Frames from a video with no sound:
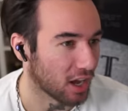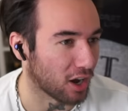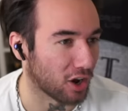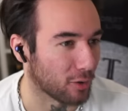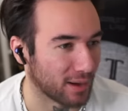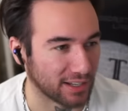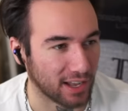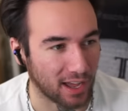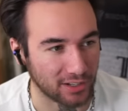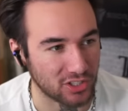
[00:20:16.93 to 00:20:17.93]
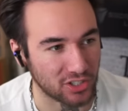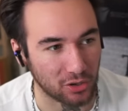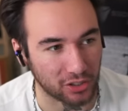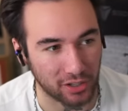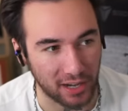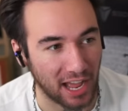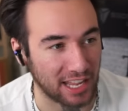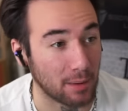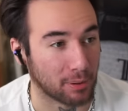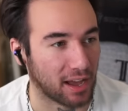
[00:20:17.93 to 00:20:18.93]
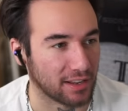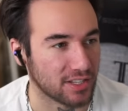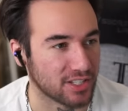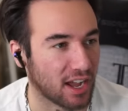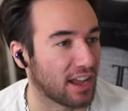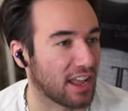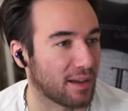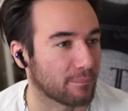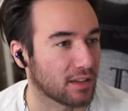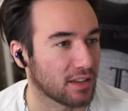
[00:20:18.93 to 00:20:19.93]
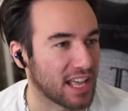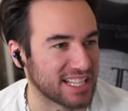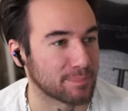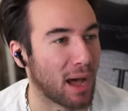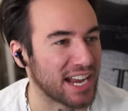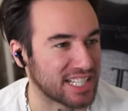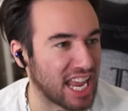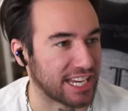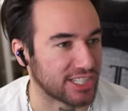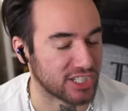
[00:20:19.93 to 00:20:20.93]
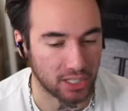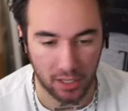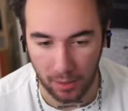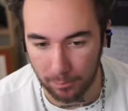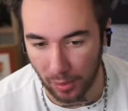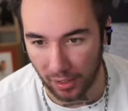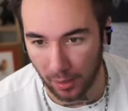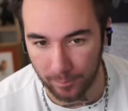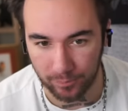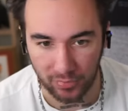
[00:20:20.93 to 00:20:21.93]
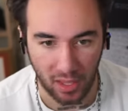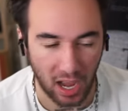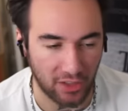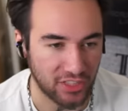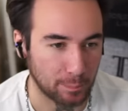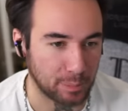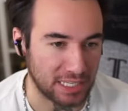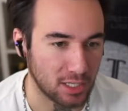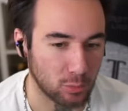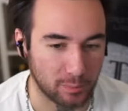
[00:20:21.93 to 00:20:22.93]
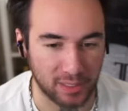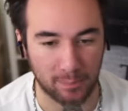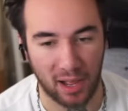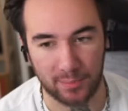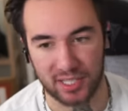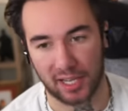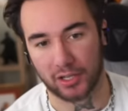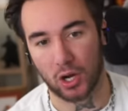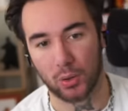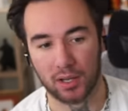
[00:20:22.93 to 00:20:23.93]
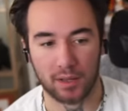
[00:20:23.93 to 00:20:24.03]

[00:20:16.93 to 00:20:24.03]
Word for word: Oh my god, it's so good. I am biased. I am. It's my taste. But um, I think B would be Mob Psycho,